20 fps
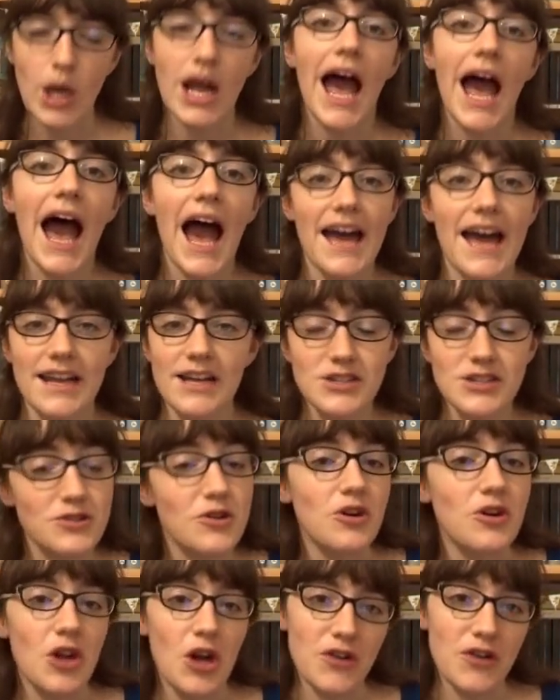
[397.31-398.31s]
and I do
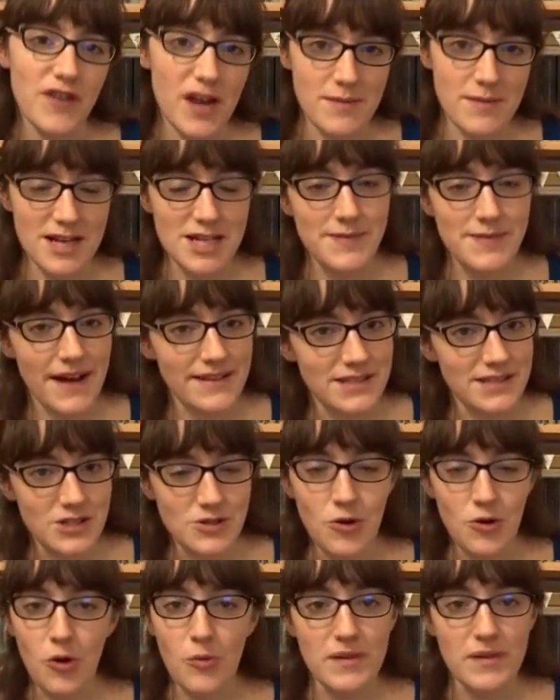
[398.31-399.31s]
not know very much about it
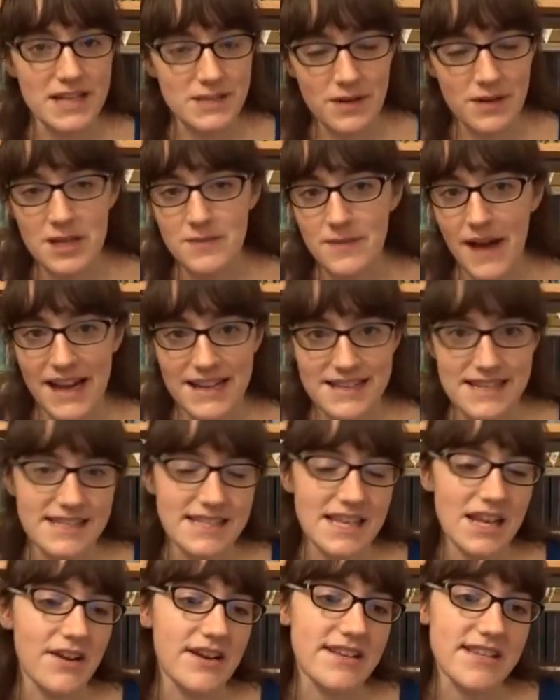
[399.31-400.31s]
at all, but it's one of the Palliser
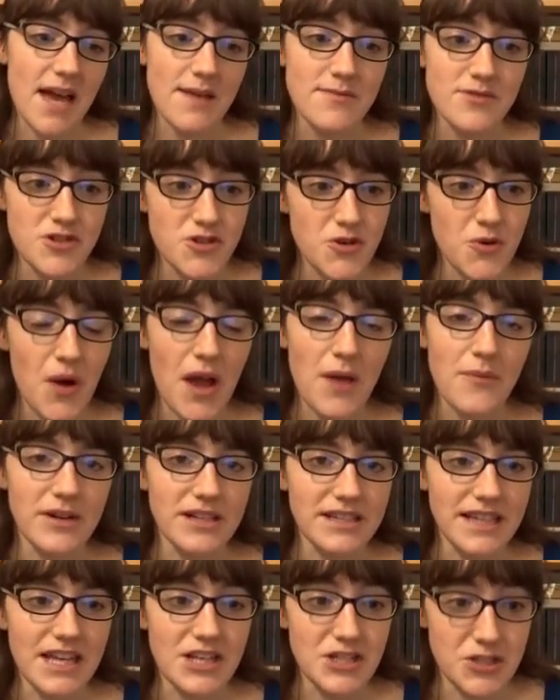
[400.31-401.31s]
series. I'm sure I
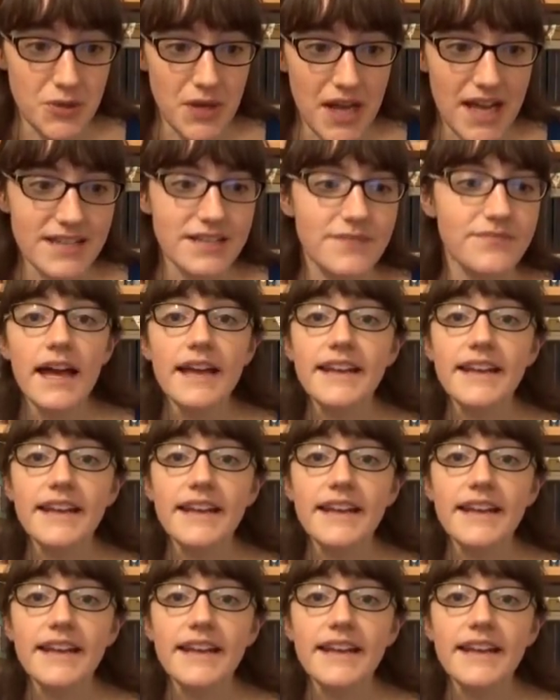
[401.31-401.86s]
will enjoy it.